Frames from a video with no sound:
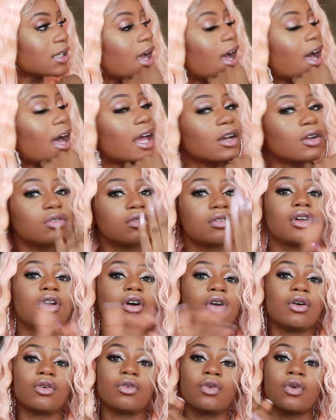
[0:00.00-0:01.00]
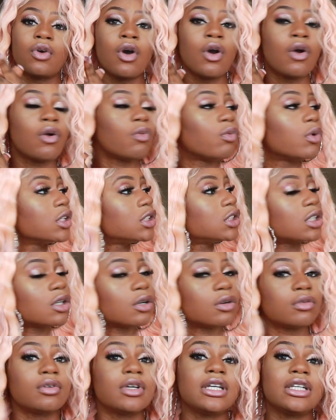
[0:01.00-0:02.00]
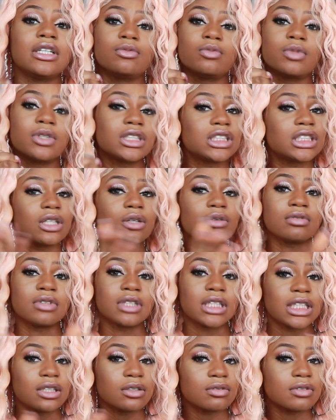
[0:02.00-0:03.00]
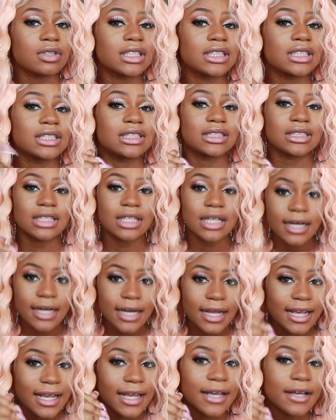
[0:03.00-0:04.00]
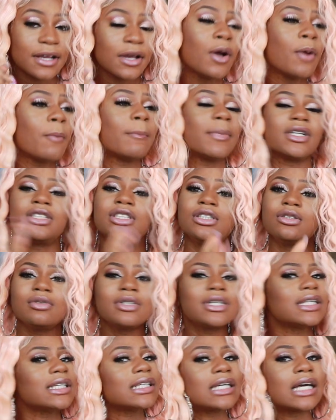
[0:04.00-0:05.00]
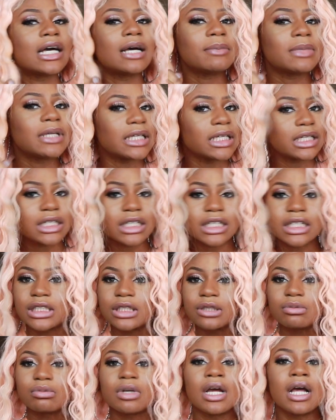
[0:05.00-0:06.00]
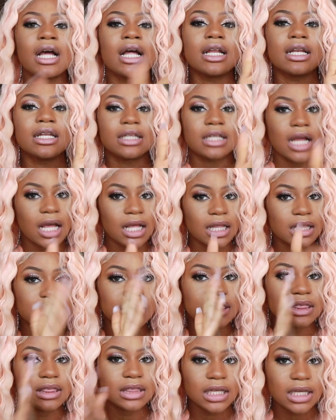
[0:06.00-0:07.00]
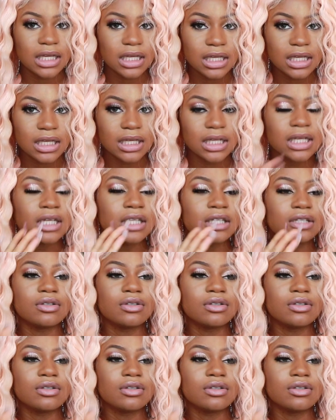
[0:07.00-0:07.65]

I don't know what your deal is today, but you didn't come in here and do nothing.